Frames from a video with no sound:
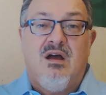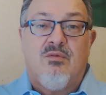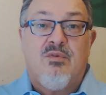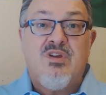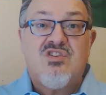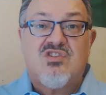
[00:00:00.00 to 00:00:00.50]

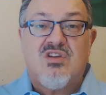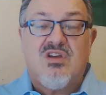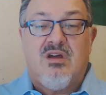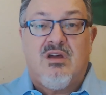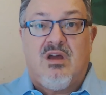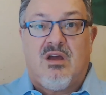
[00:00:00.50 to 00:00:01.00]
reached
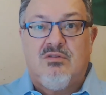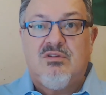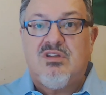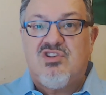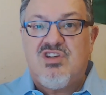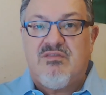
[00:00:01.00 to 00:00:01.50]
a good
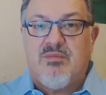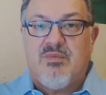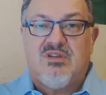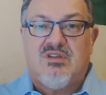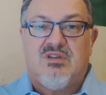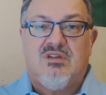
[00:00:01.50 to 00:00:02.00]

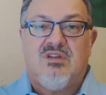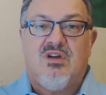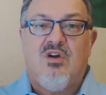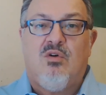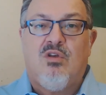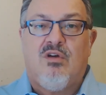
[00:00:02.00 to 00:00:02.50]
achievement, the
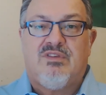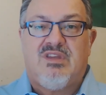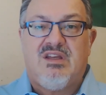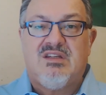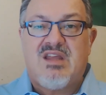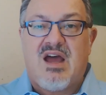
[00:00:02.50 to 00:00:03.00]
goal of
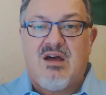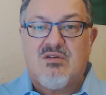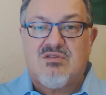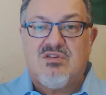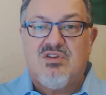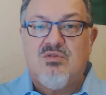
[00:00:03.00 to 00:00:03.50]

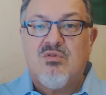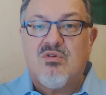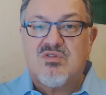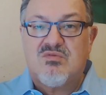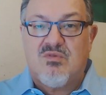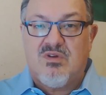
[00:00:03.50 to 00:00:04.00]
10,000
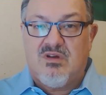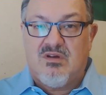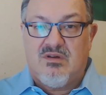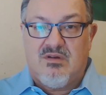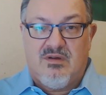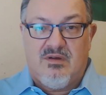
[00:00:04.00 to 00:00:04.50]
euros.
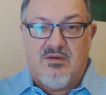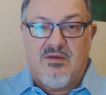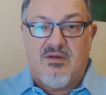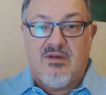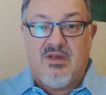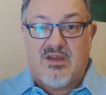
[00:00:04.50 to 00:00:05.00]

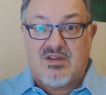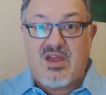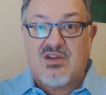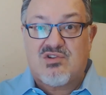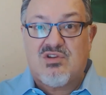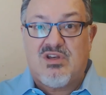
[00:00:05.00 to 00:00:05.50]

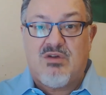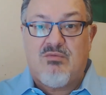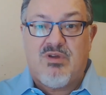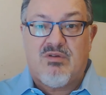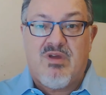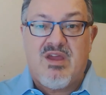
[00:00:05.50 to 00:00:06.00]
Actually,
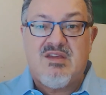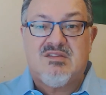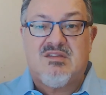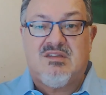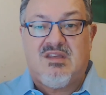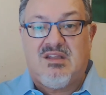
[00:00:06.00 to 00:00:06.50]
we raised
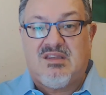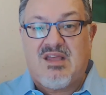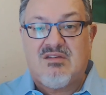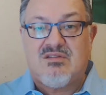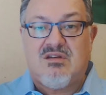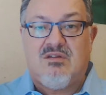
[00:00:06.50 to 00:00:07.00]

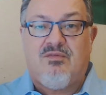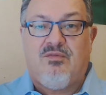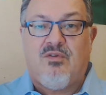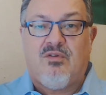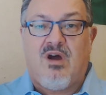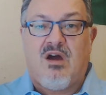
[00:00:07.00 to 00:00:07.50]

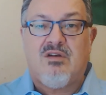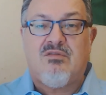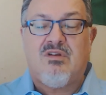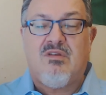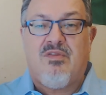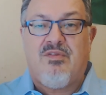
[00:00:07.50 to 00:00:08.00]

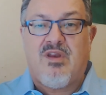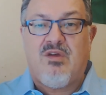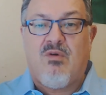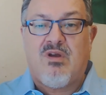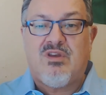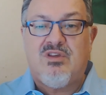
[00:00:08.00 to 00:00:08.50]

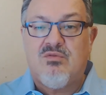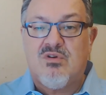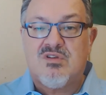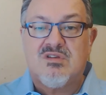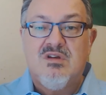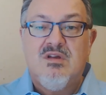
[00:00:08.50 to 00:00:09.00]
10,431
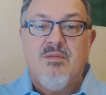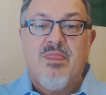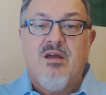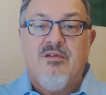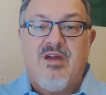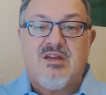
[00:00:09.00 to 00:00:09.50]
euros
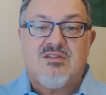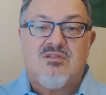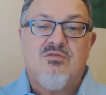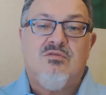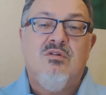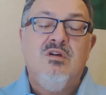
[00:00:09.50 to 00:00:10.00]
thanks
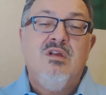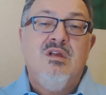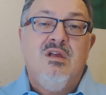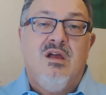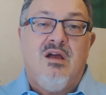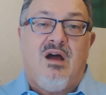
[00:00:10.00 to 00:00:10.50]
to
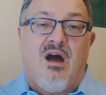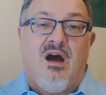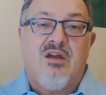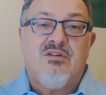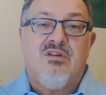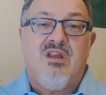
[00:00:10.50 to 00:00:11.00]

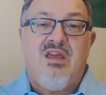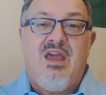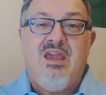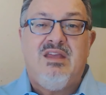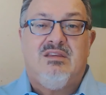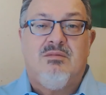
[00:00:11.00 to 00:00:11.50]

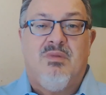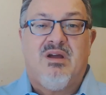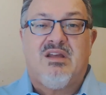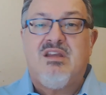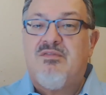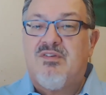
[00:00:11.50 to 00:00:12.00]
108
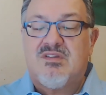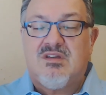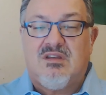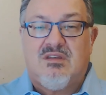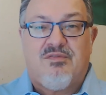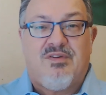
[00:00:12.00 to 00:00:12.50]

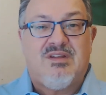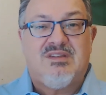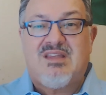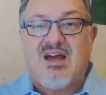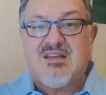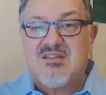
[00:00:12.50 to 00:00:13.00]
magnificent,
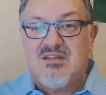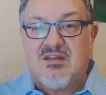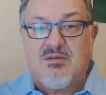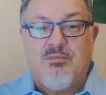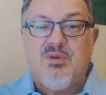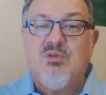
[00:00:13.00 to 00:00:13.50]

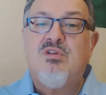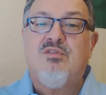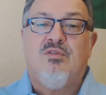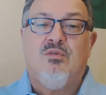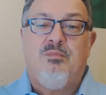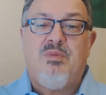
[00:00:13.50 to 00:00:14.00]
fantastic,
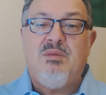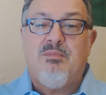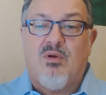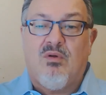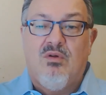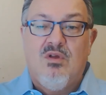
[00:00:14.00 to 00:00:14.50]
beautiful
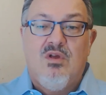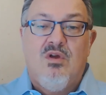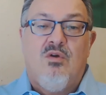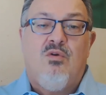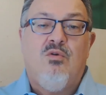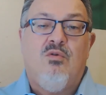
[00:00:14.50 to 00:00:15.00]
people
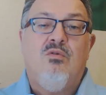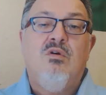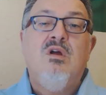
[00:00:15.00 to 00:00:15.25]
who